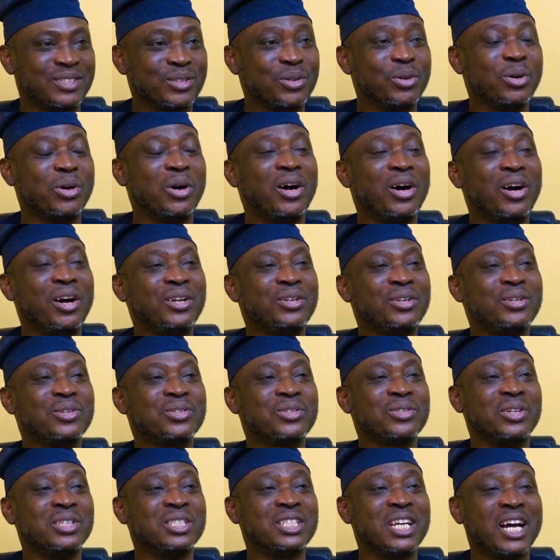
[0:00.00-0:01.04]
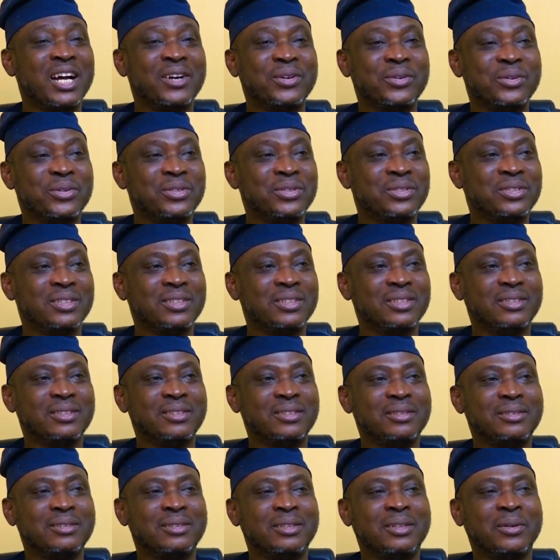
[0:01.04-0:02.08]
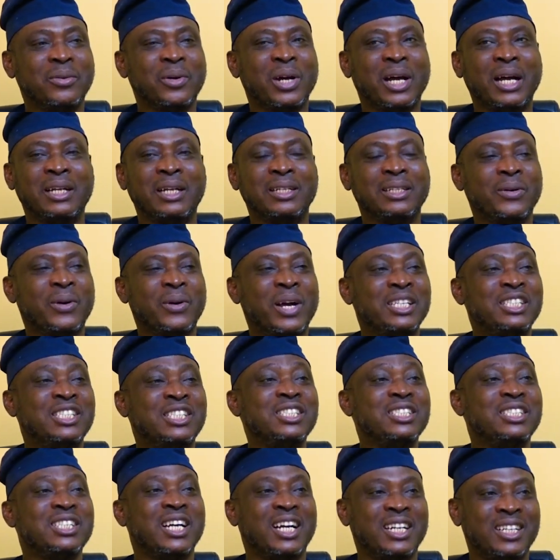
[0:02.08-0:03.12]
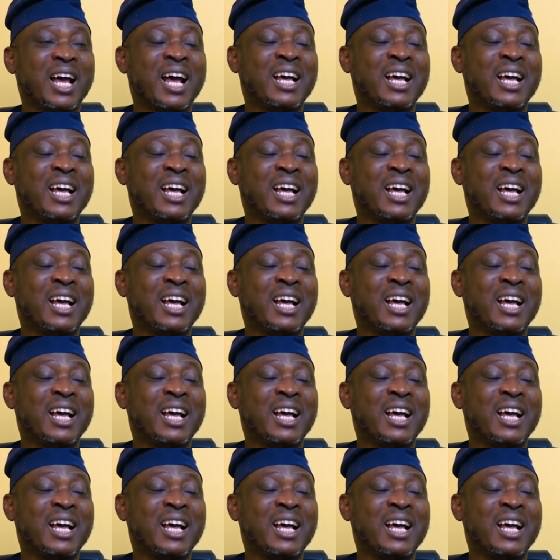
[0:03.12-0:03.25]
So all those Ontario roads, they were gingered.